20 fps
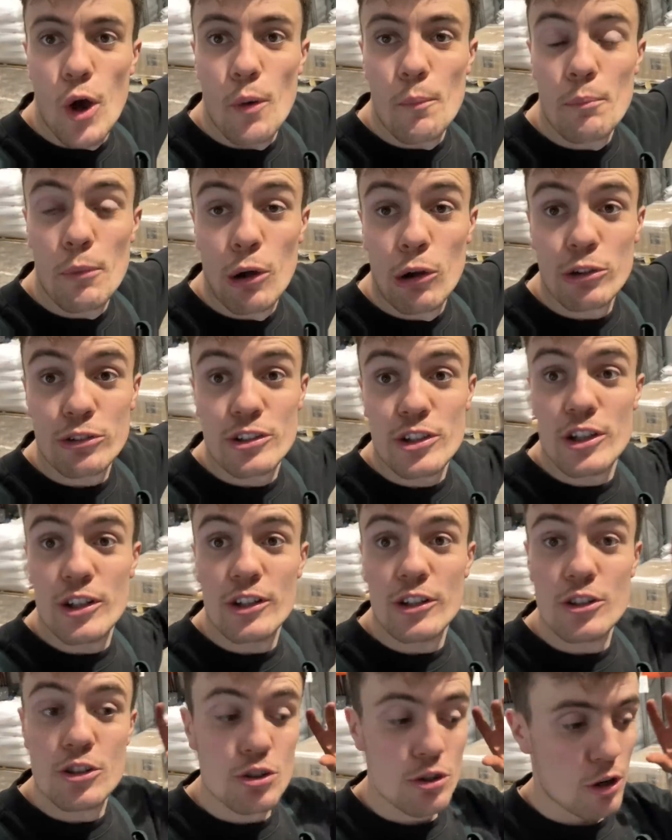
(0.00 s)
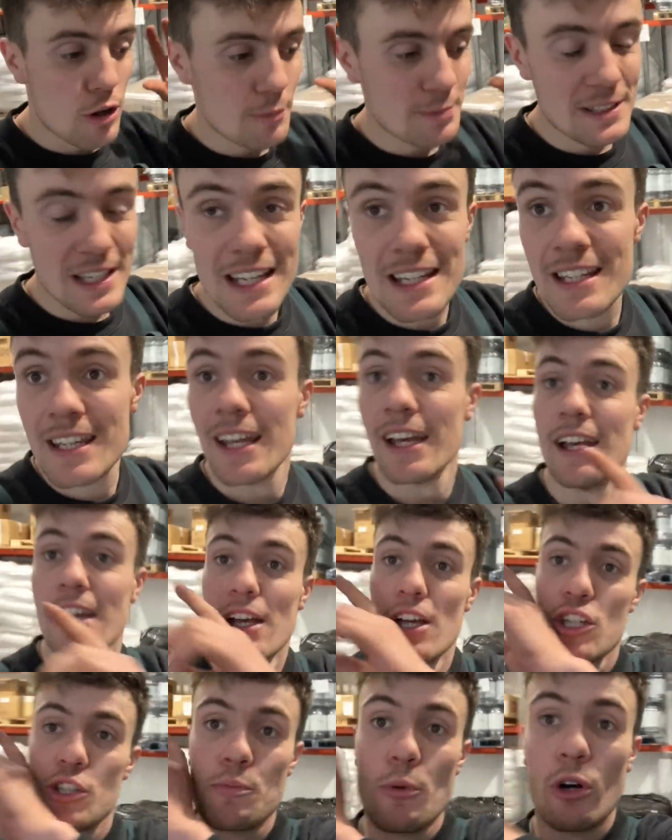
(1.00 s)
Malt dropped in.
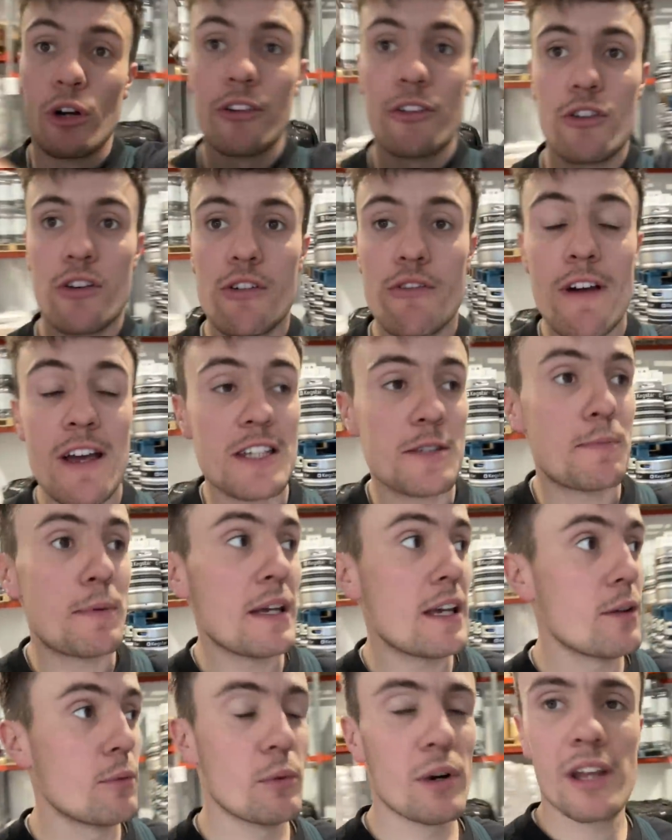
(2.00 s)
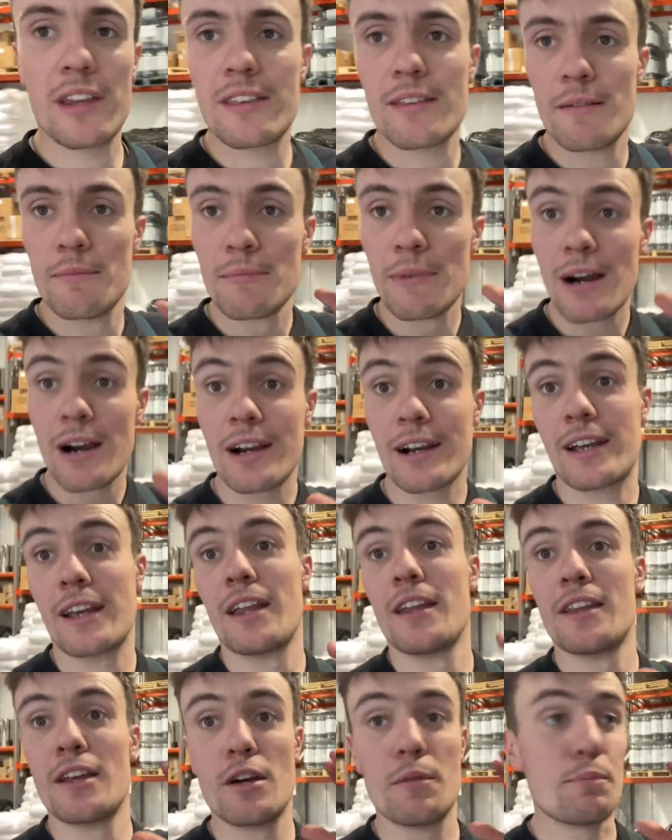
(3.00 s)
Spoken through the recipe with Mark,
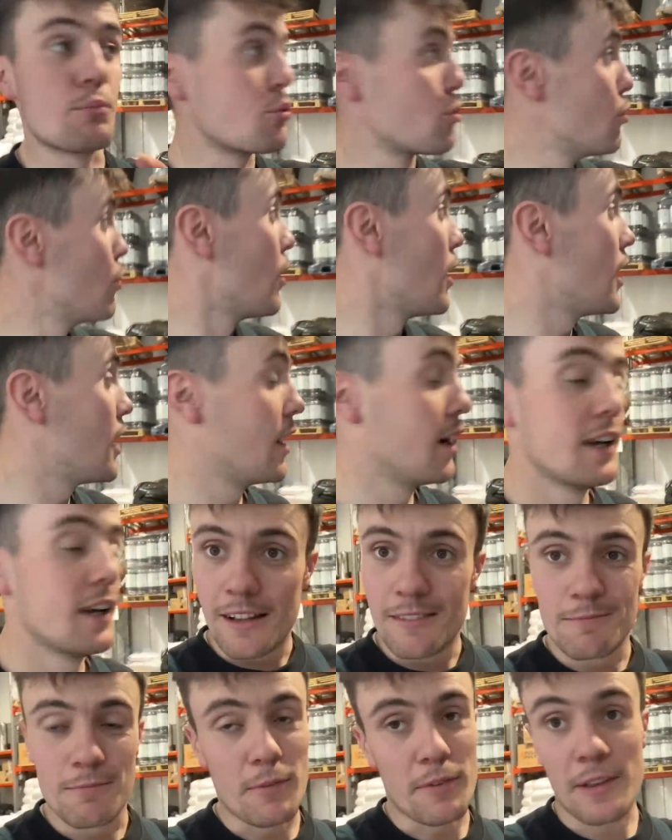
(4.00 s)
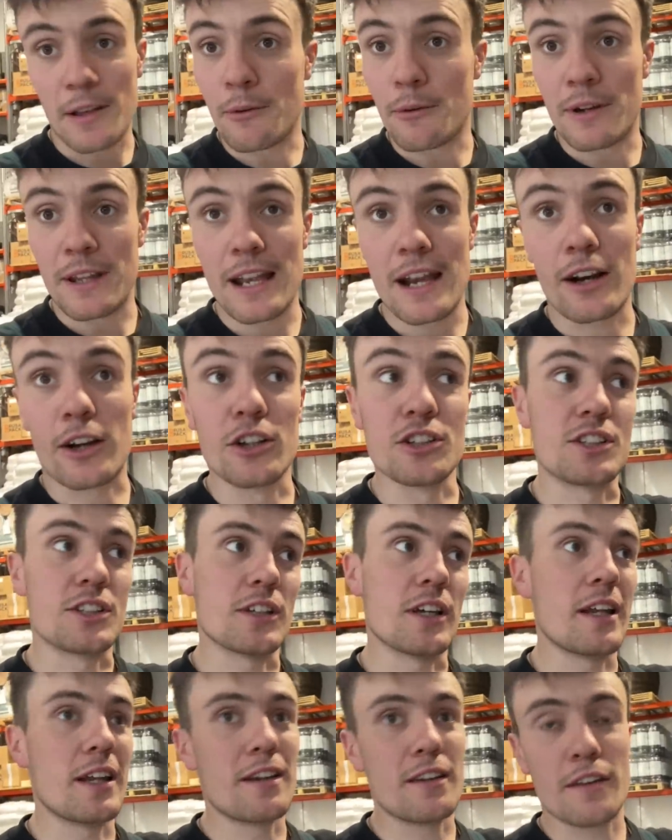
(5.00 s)
the brewer. I think we're there because
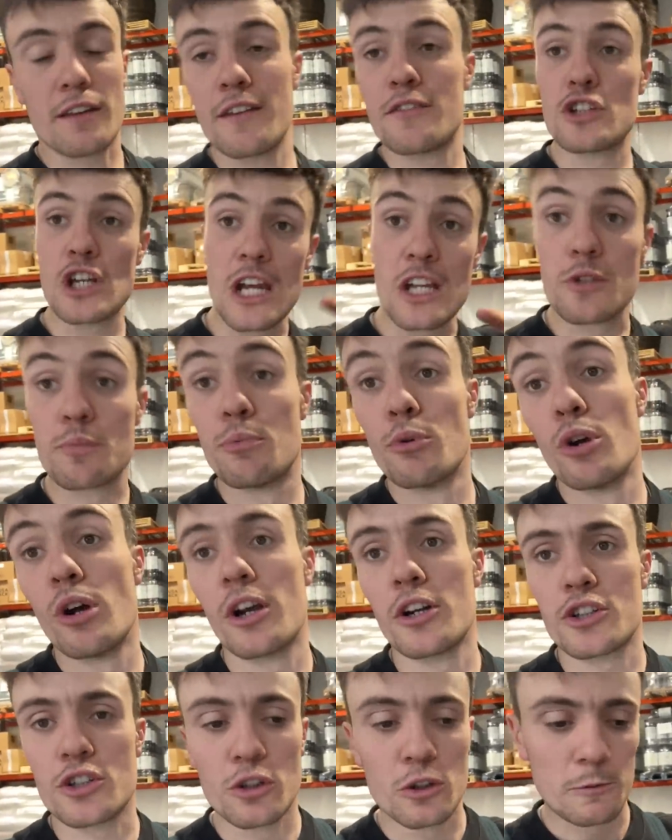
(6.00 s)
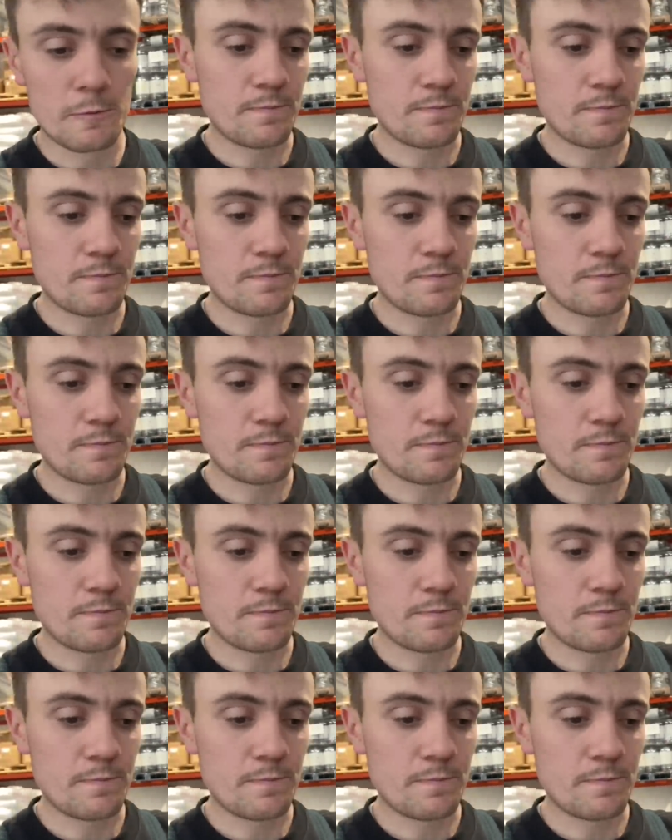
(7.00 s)
uh, they changed brewer, so